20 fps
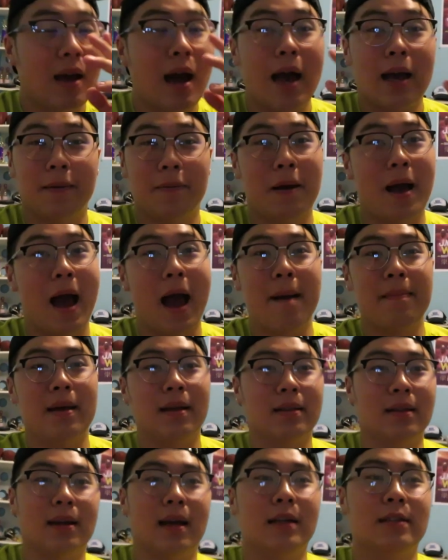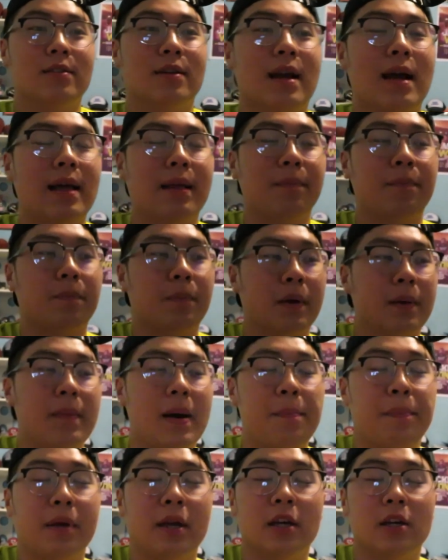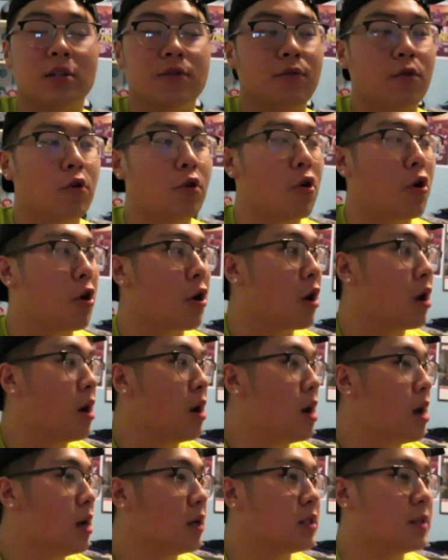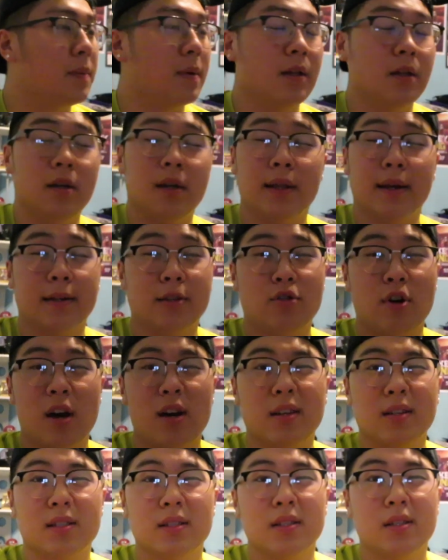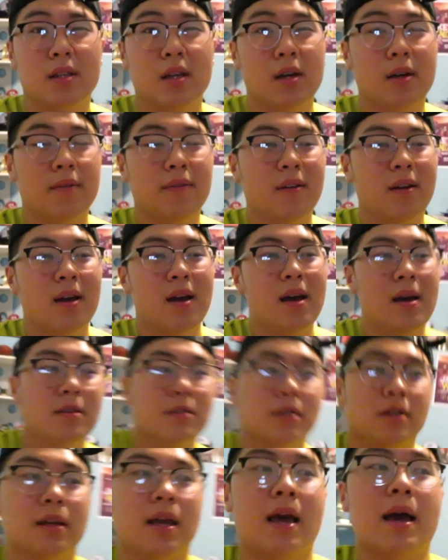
I'm not done. I still gotta get my PS4, some other electronics and stuff. So